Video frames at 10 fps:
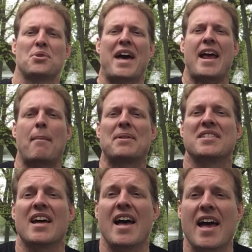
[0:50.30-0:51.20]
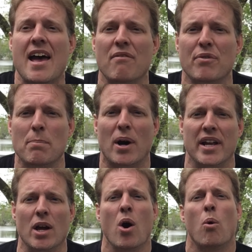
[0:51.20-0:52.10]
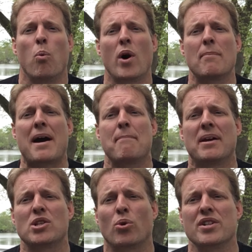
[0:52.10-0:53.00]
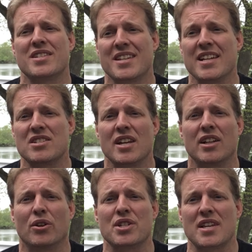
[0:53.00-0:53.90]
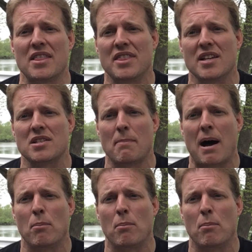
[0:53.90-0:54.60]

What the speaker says: that happens to everybody. One of my mentors, Zig Ziglar, said this about